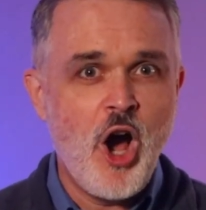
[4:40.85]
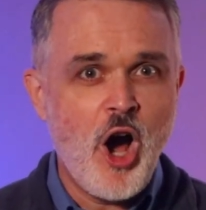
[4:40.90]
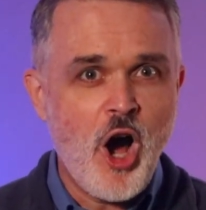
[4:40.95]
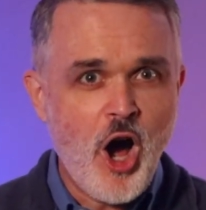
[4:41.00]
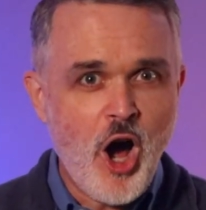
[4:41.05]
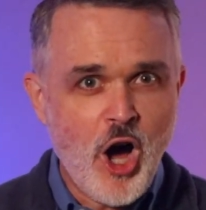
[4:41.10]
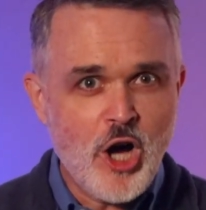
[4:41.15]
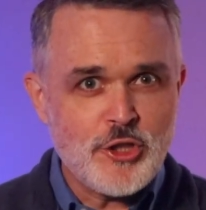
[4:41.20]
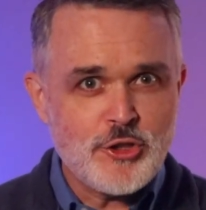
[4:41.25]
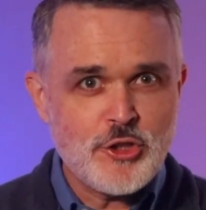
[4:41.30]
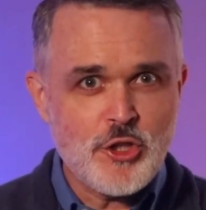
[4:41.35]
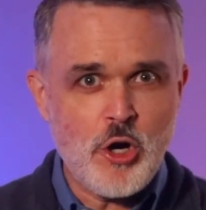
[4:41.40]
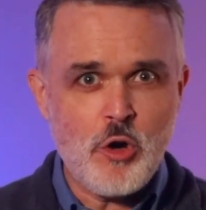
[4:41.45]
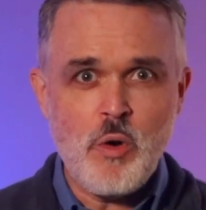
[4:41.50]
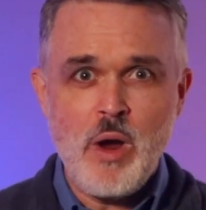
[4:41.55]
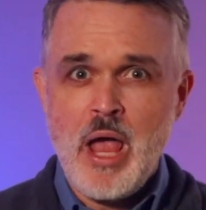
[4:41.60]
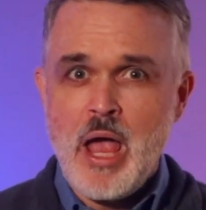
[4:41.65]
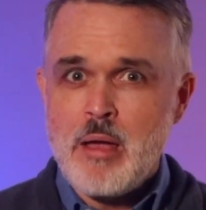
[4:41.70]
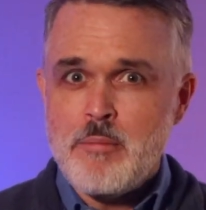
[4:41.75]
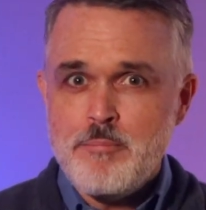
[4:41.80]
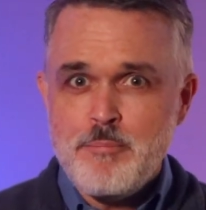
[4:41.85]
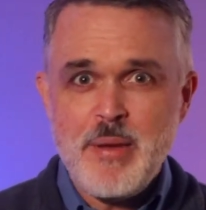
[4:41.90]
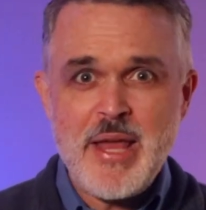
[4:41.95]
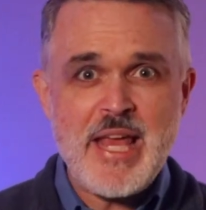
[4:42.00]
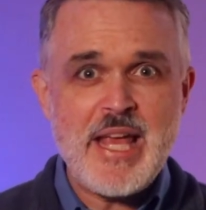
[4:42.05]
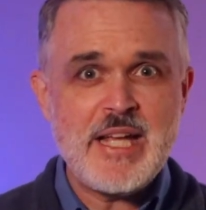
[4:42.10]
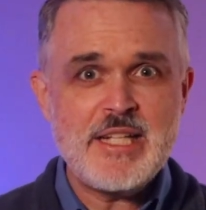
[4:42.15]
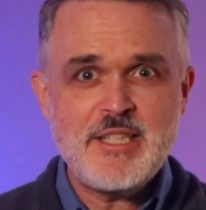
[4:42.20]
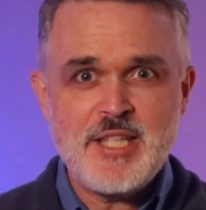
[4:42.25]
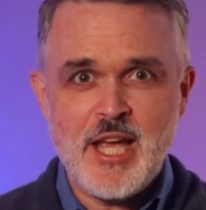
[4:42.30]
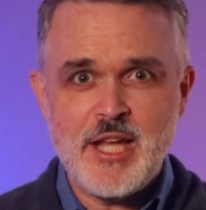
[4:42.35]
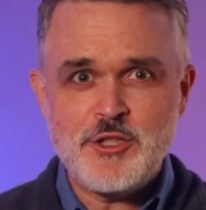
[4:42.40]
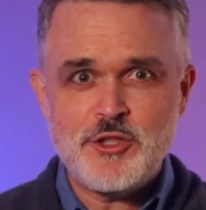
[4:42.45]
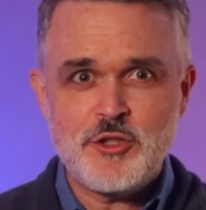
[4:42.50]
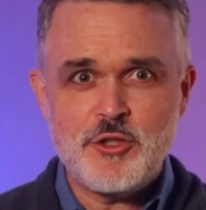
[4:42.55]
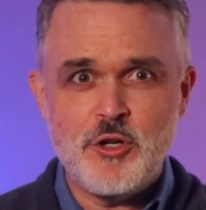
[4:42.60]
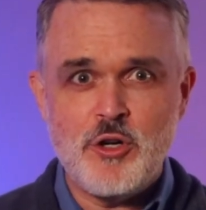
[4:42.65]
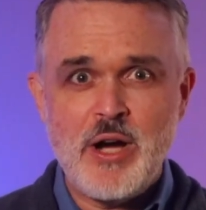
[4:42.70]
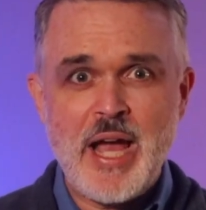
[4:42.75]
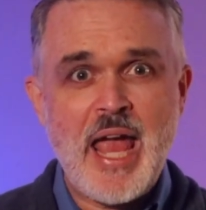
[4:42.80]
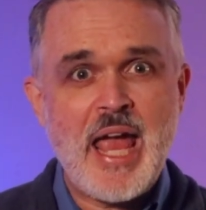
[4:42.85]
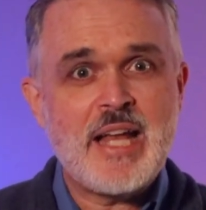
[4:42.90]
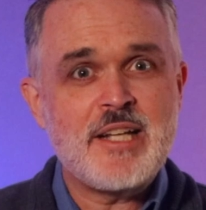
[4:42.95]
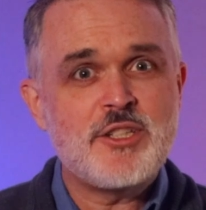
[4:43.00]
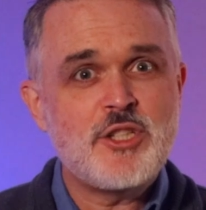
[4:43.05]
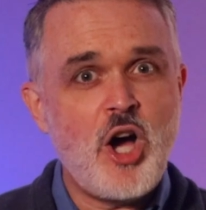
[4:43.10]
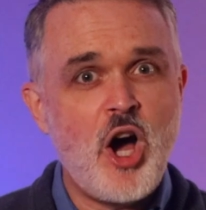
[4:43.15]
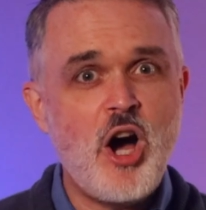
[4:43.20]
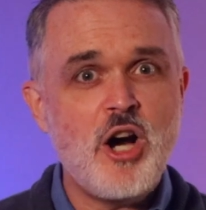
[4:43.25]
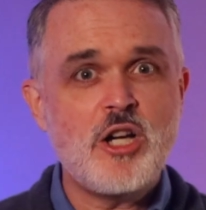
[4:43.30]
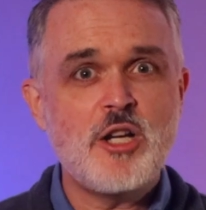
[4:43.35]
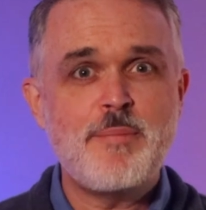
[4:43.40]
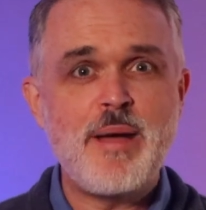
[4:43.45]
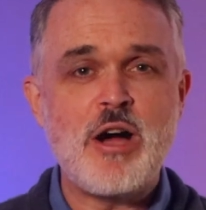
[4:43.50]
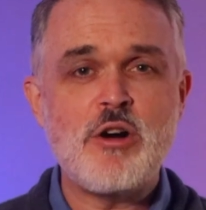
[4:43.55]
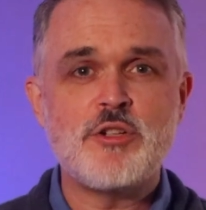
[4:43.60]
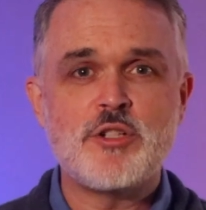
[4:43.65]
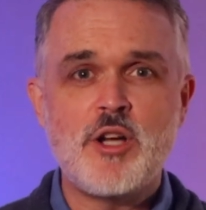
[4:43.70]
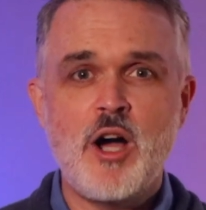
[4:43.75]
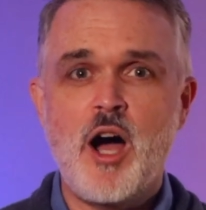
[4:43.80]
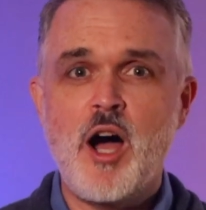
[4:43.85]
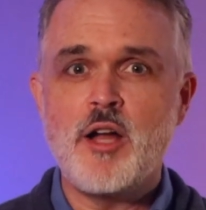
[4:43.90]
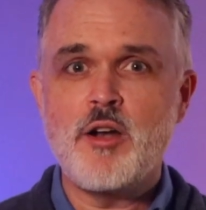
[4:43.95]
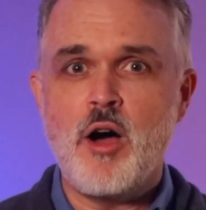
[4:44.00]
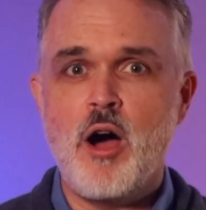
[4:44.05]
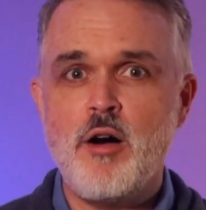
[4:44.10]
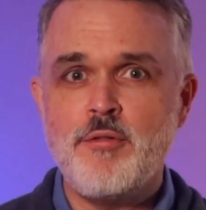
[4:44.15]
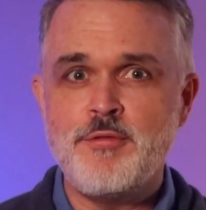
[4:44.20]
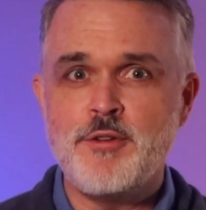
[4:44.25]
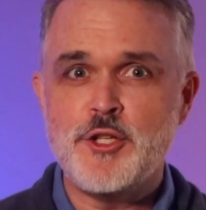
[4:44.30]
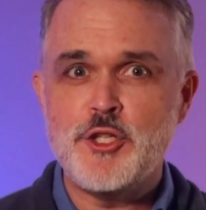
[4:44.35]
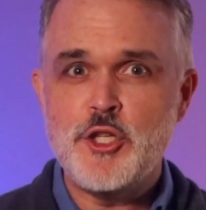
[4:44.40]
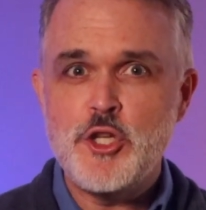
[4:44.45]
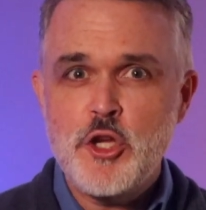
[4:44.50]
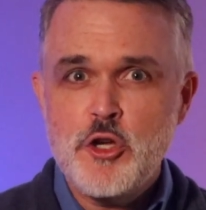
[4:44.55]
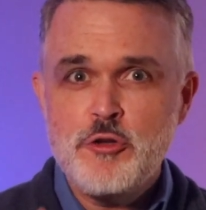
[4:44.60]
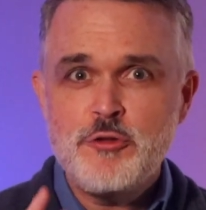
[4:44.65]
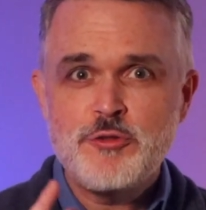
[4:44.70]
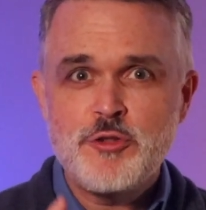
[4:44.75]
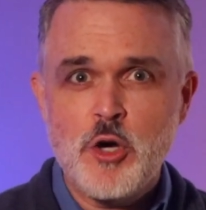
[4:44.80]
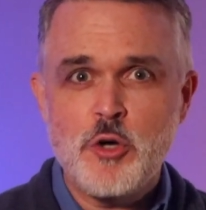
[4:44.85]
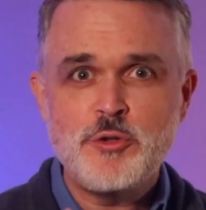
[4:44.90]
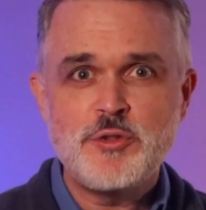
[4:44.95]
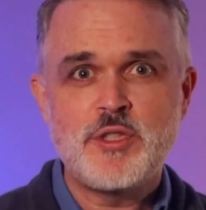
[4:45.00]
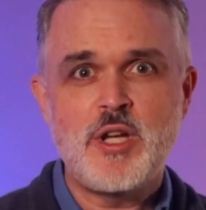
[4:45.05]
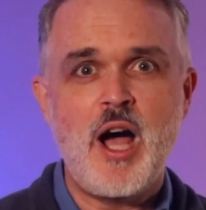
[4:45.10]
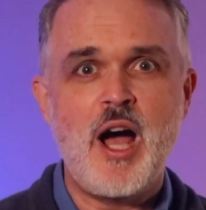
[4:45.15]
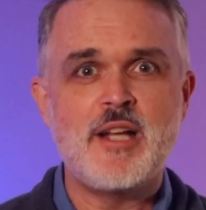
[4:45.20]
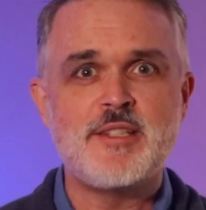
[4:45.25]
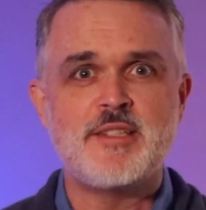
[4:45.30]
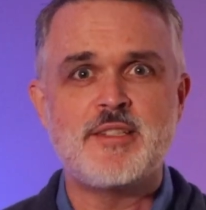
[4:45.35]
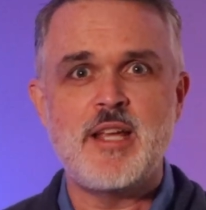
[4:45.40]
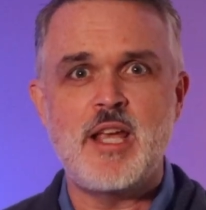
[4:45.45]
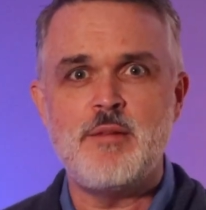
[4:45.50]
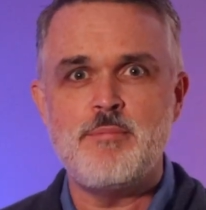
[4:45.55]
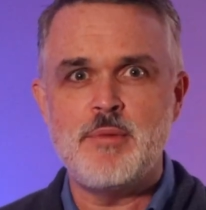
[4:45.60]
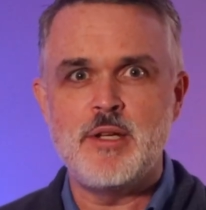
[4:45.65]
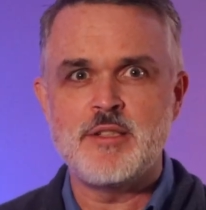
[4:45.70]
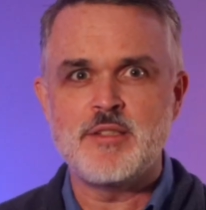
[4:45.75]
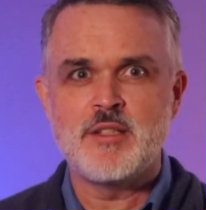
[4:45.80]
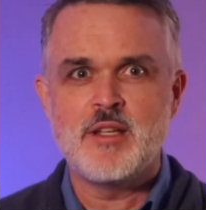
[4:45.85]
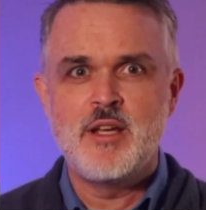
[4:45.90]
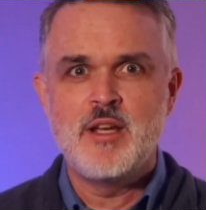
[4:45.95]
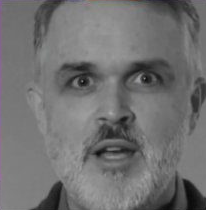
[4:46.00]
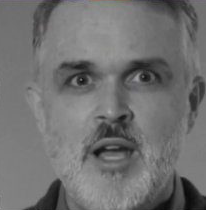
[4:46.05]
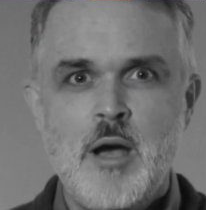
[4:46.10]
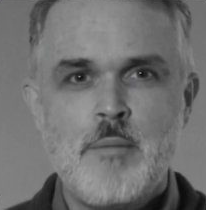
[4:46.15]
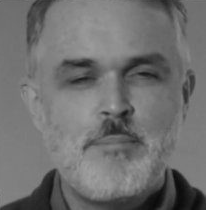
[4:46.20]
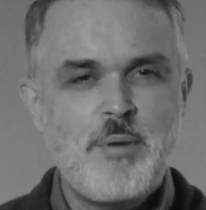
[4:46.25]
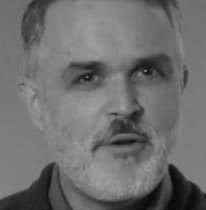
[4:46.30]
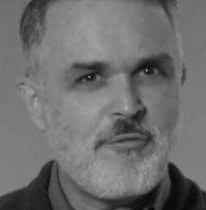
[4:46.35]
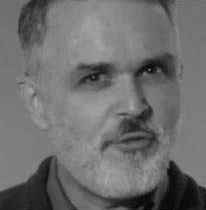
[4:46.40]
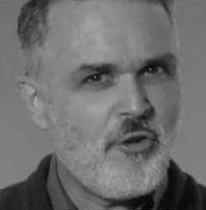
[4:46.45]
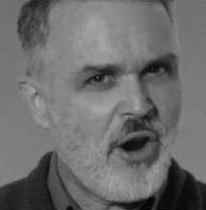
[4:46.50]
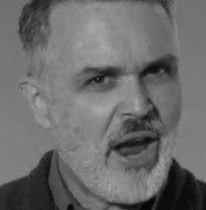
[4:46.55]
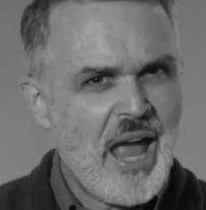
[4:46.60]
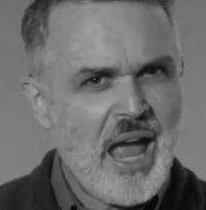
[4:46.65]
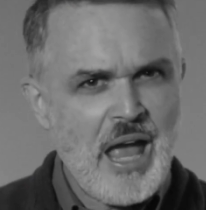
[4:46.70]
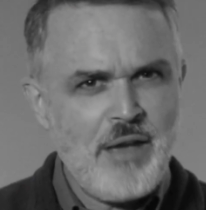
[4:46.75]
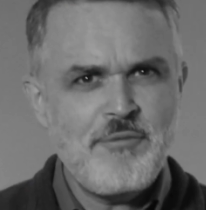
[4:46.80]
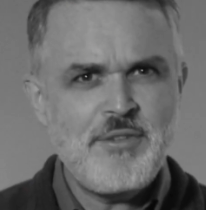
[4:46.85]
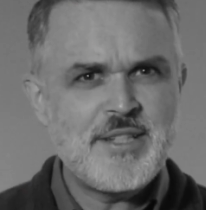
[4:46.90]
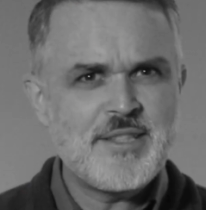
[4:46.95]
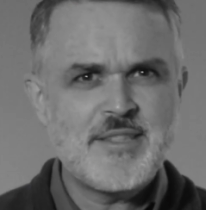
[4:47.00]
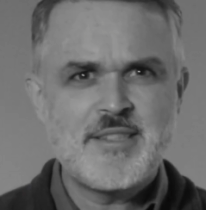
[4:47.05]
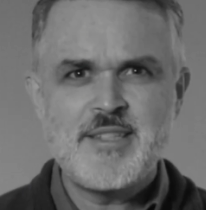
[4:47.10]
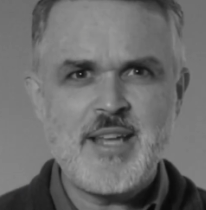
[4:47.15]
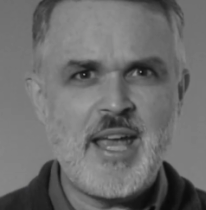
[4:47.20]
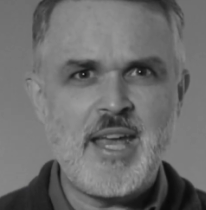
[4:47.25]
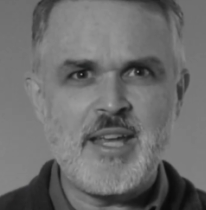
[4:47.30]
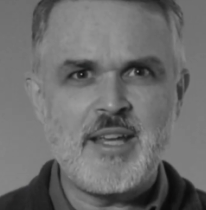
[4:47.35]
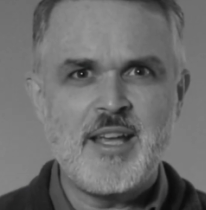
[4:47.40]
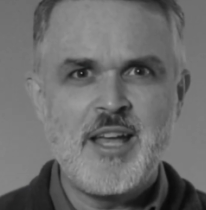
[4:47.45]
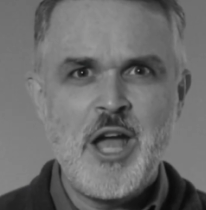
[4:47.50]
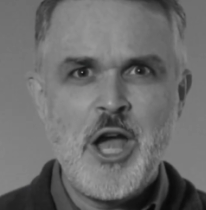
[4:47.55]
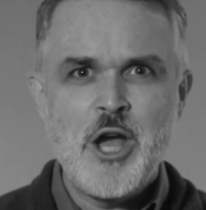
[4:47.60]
Also, be intentional and talk about God often. Use those God statements. But for heaven's sake,